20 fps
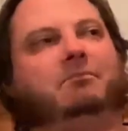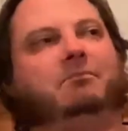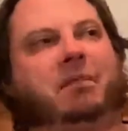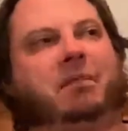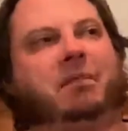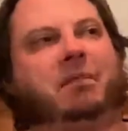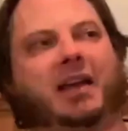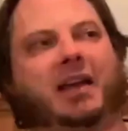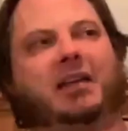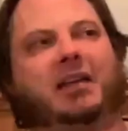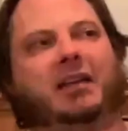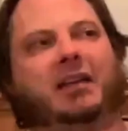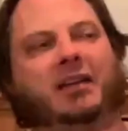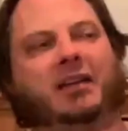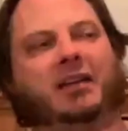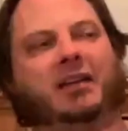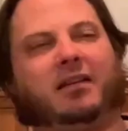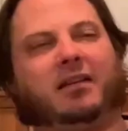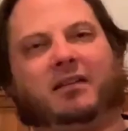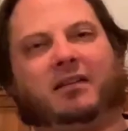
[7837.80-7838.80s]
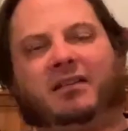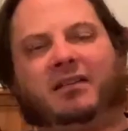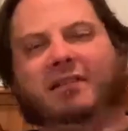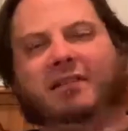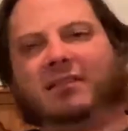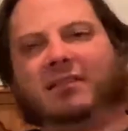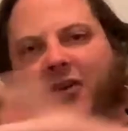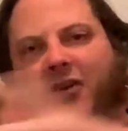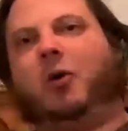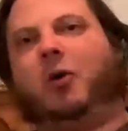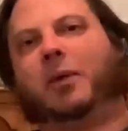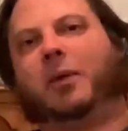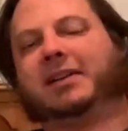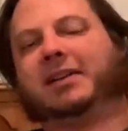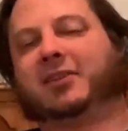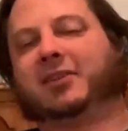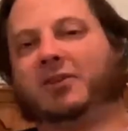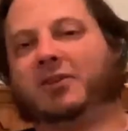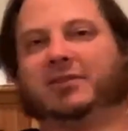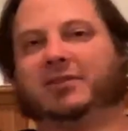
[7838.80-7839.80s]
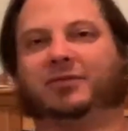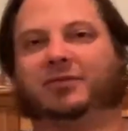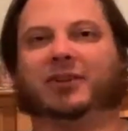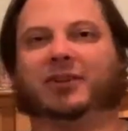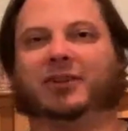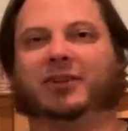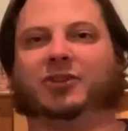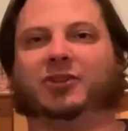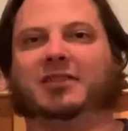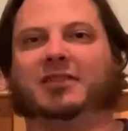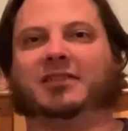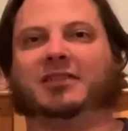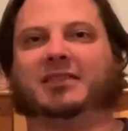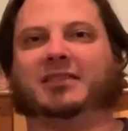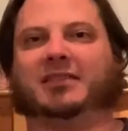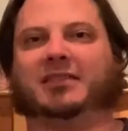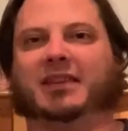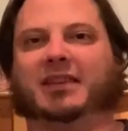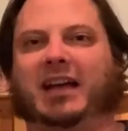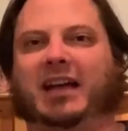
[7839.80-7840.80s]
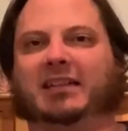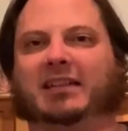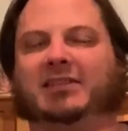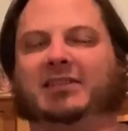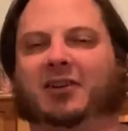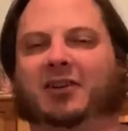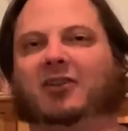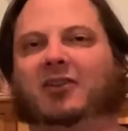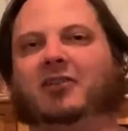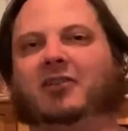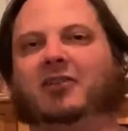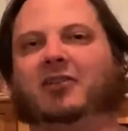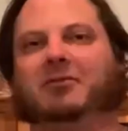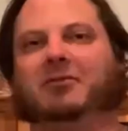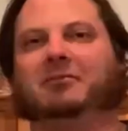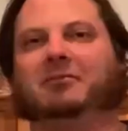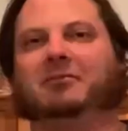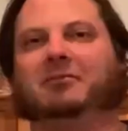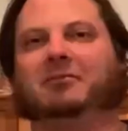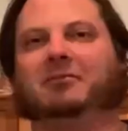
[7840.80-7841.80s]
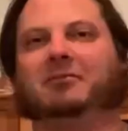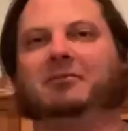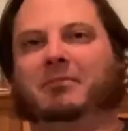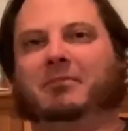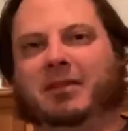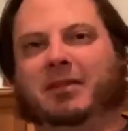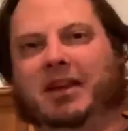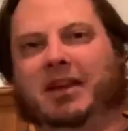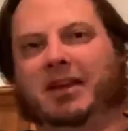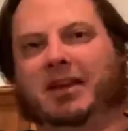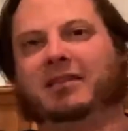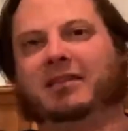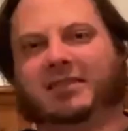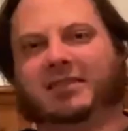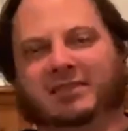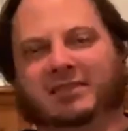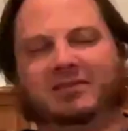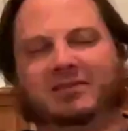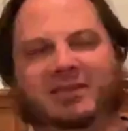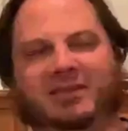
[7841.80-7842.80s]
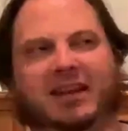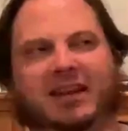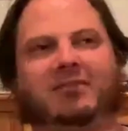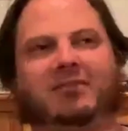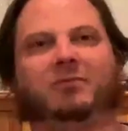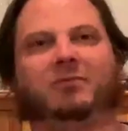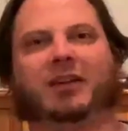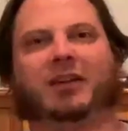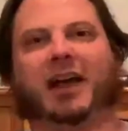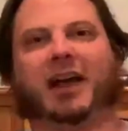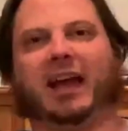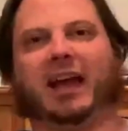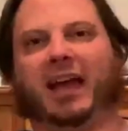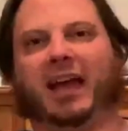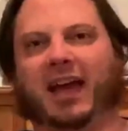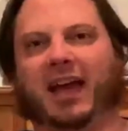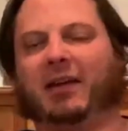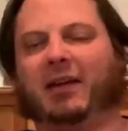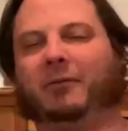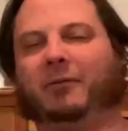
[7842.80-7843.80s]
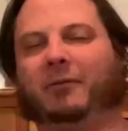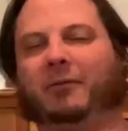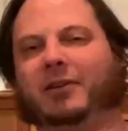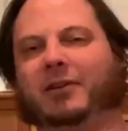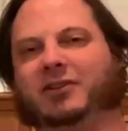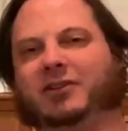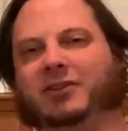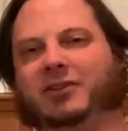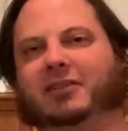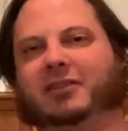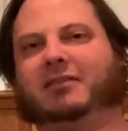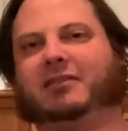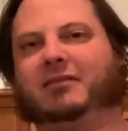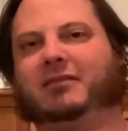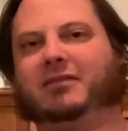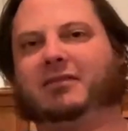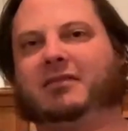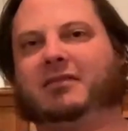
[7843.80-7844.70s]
Ben got West Coast visions, and so me and Steve were like, hey, we should